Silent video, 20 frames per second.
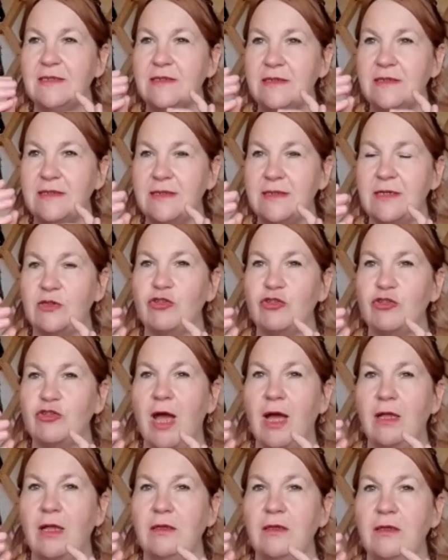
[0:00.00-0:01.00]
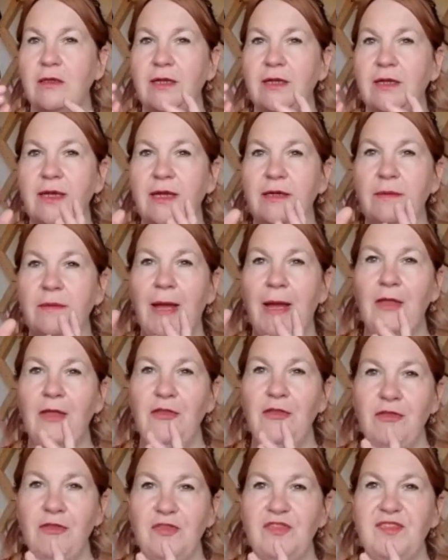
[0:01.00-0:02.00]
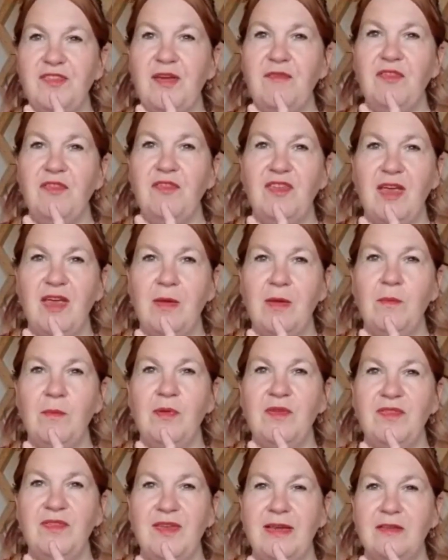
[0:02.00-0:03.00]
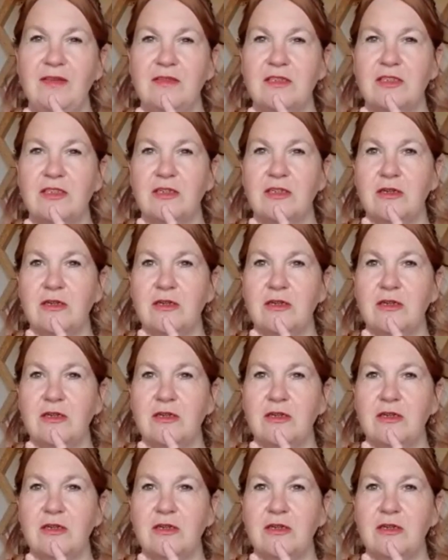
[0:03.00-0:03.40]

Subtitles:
citral and then about another 17%